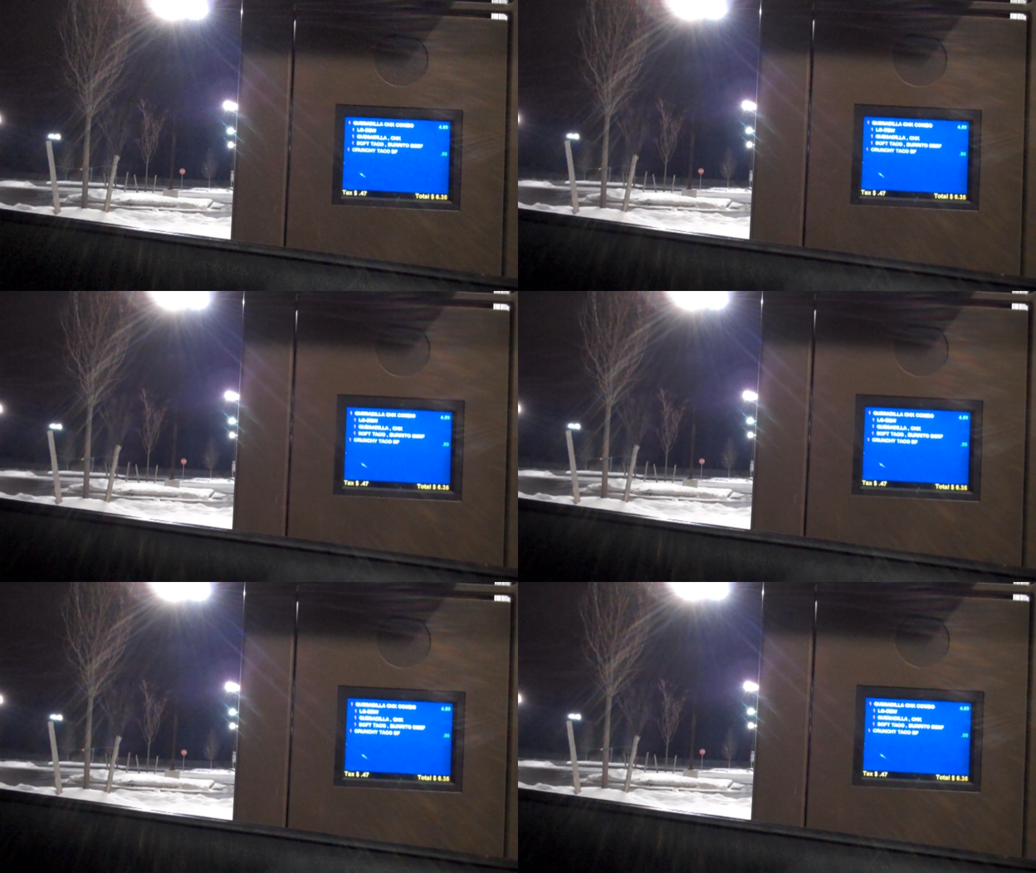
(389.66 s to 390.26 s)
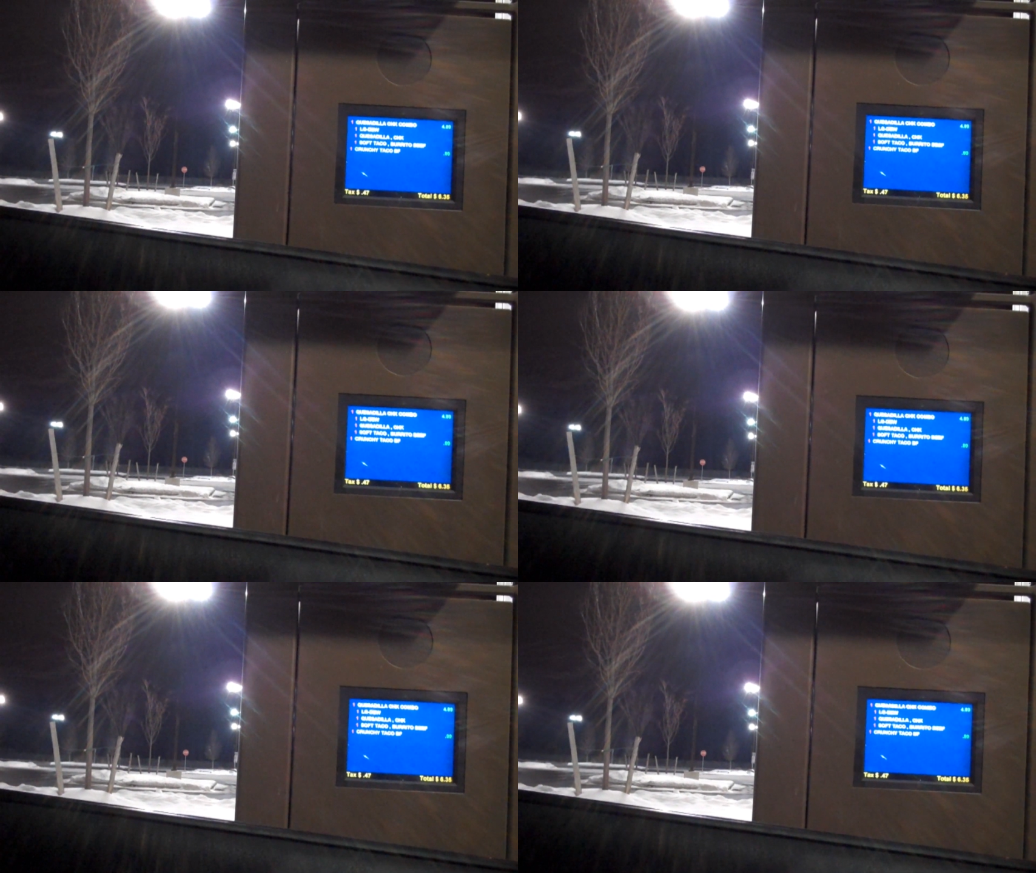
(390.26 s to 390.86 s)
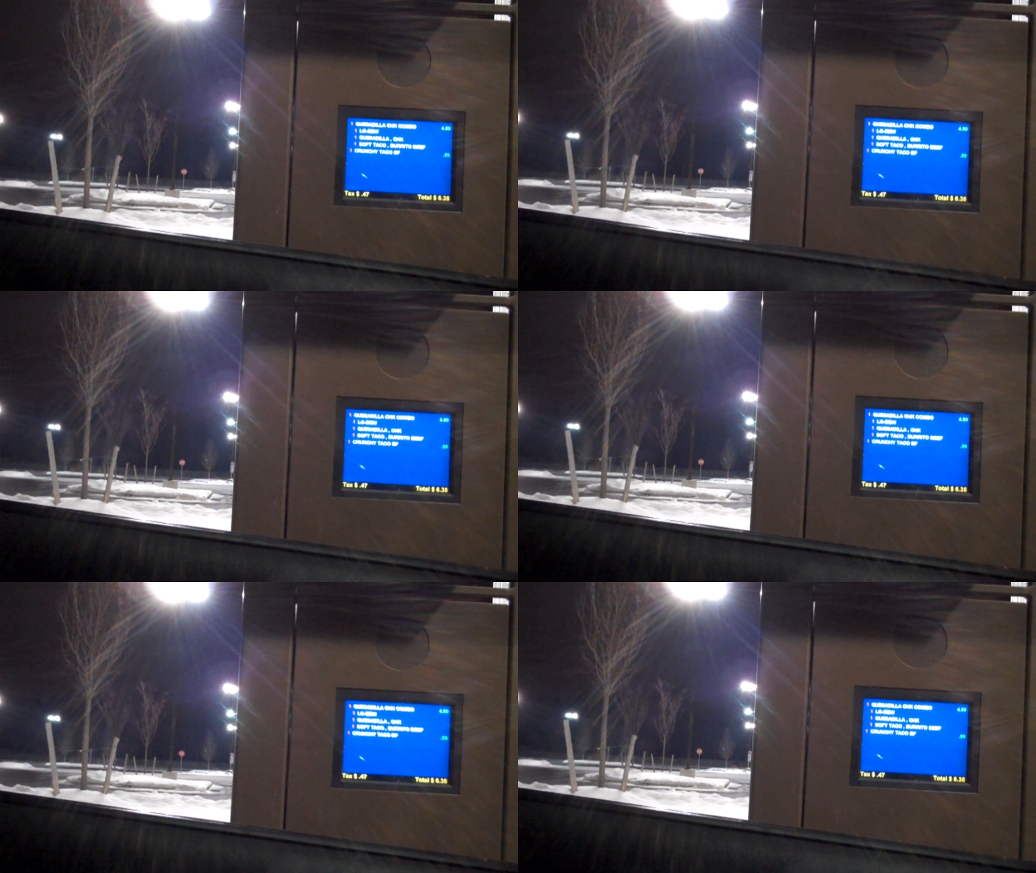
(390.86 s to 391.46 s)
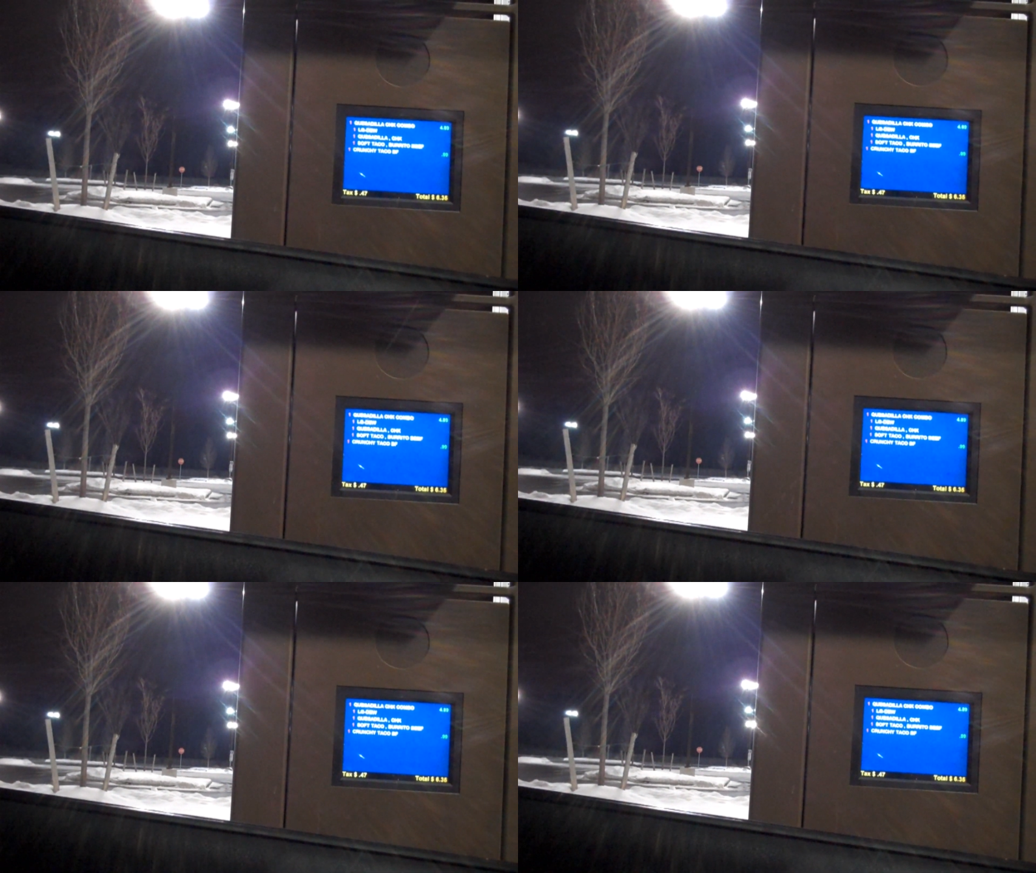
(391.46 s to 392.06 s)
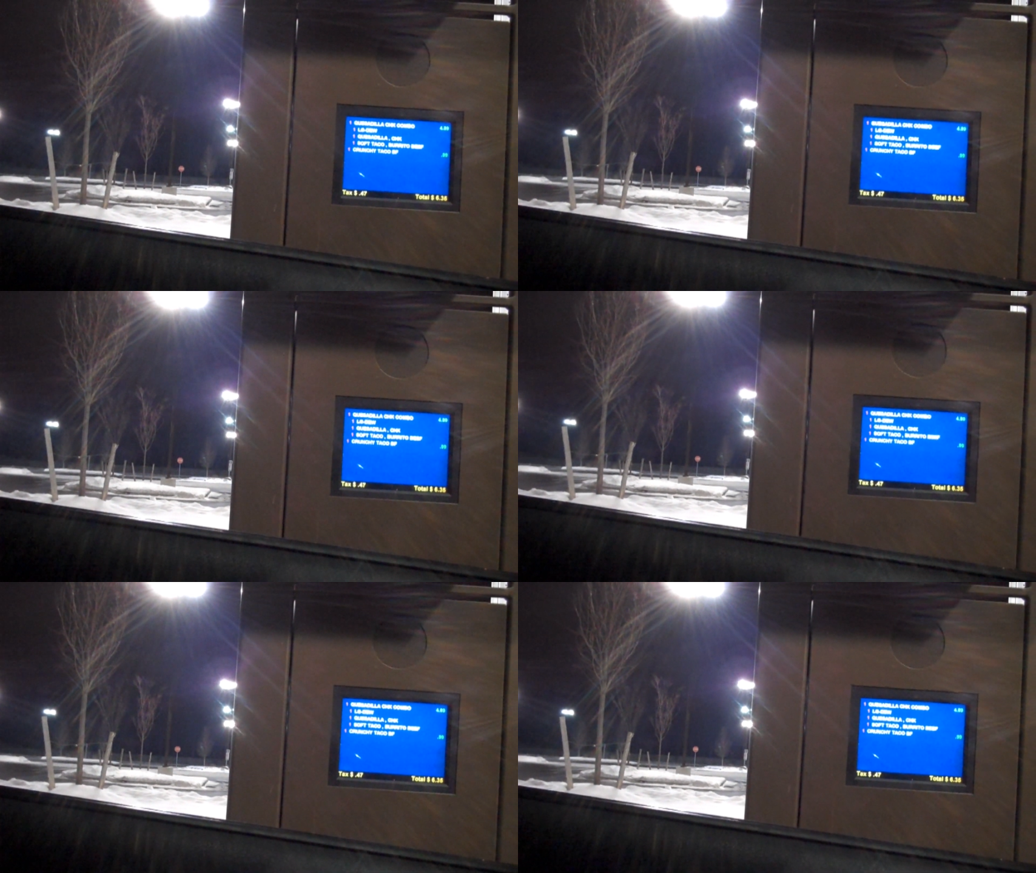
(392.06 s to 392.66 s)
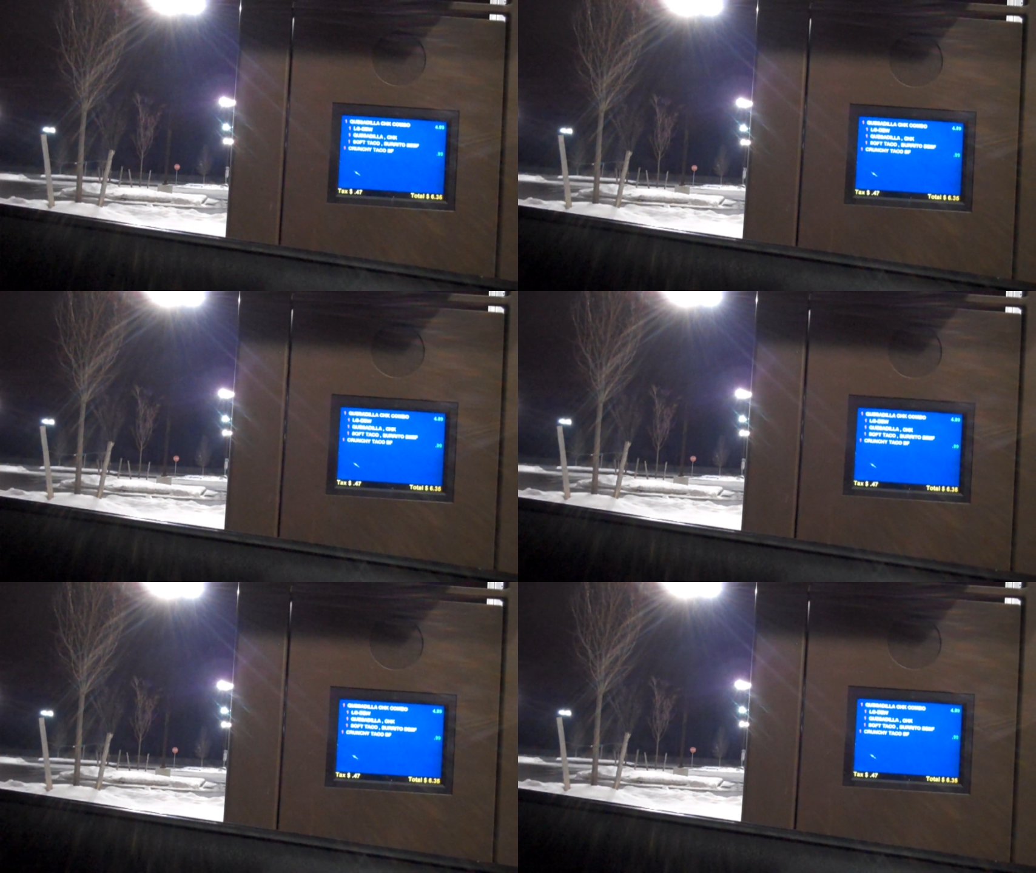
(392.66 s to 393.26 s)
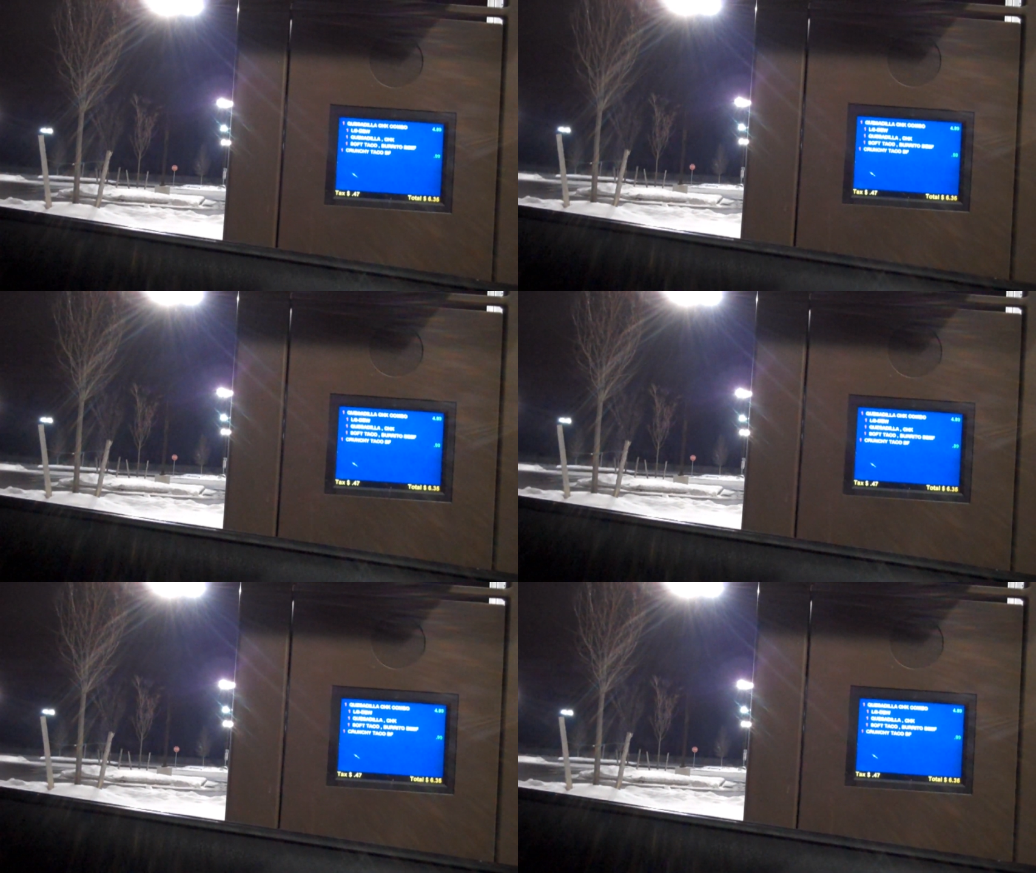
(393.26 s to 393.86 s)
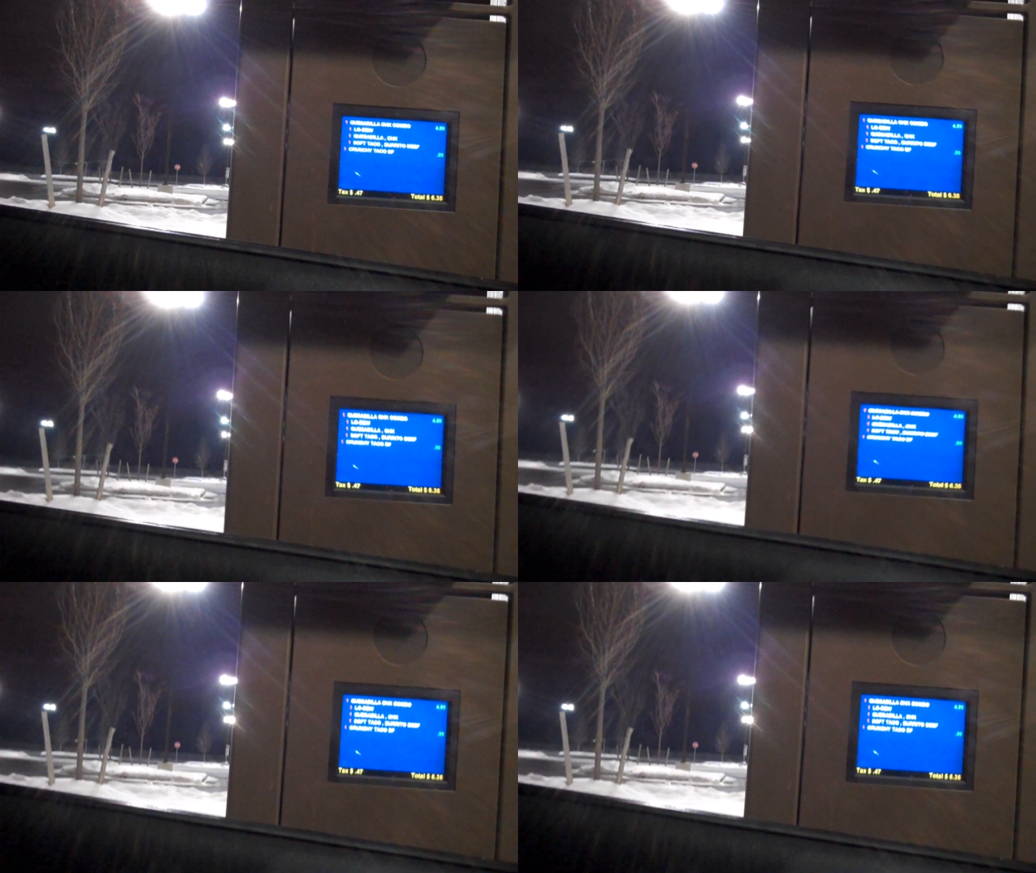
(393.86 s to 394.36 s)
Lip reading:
[unreadable: no face in view]